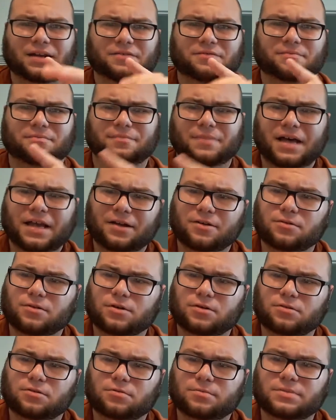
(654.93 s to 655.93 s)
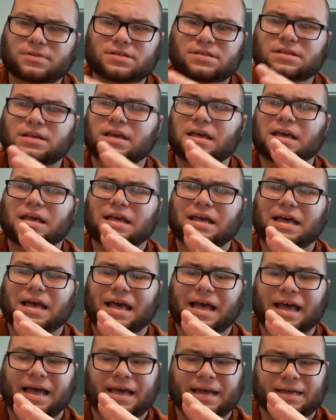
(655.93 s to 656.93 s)
of microbes
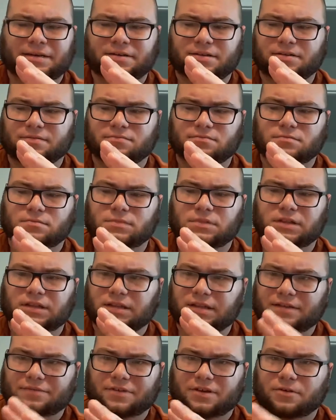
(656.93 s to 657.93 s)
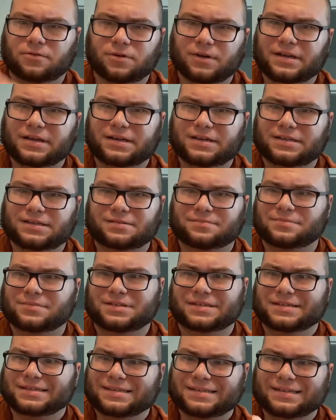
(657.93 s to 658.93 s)
and living
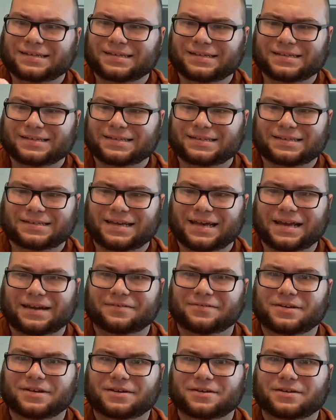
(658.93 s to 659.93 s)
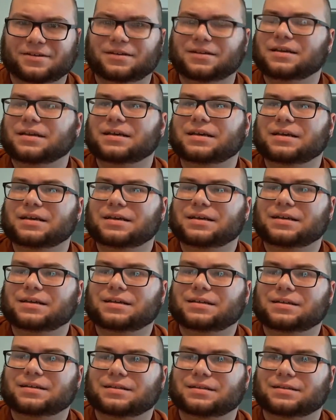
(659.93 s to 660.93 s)
organisms and cells inside of here.
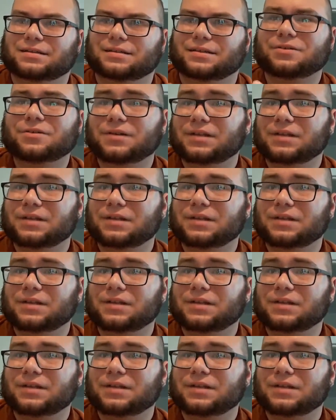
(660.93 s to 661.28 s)
They're